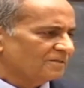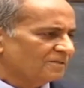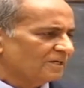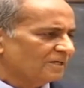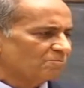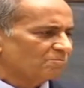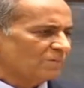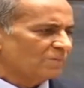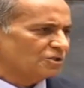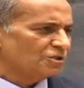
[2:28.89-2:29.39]

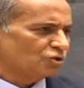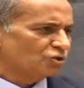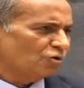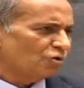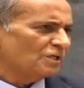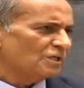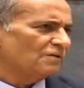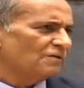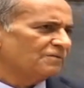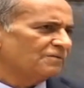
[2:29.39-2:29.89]
that
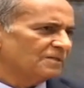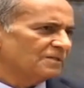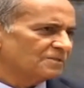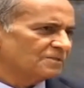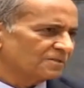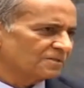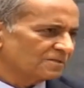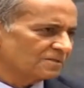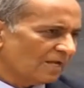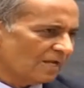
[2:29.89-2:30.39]
majority of
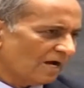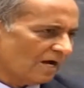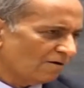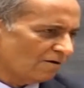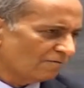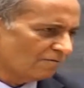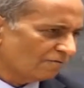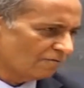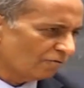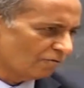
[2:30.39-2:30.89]
youngsters
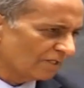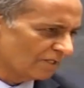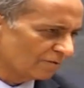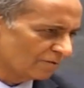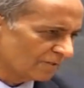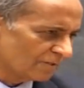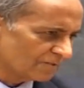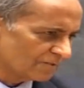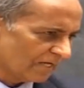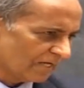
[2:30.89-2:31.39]
now fall
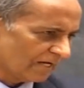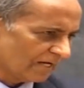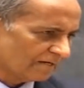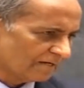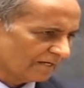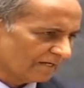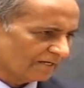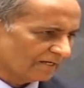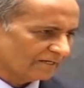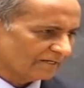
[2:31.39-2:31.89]
into the
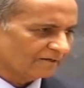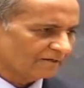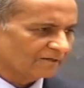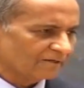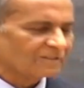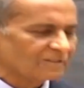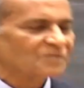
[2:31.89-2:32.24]
second category.